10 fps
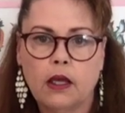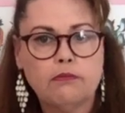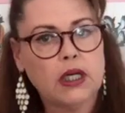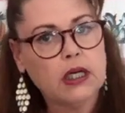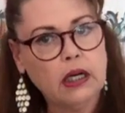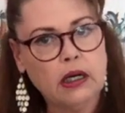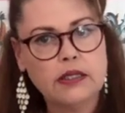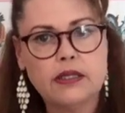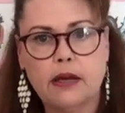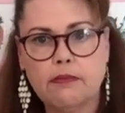
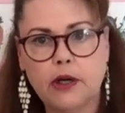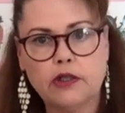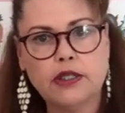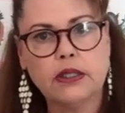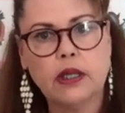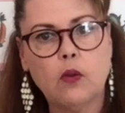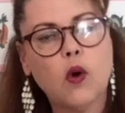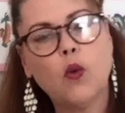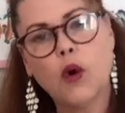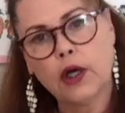Because that person that
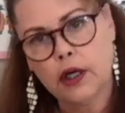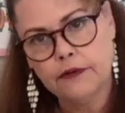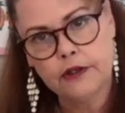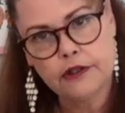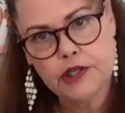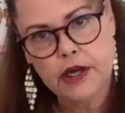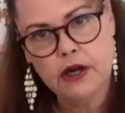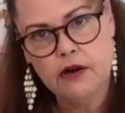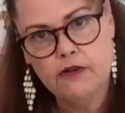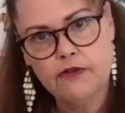won't work on
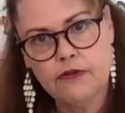themselves,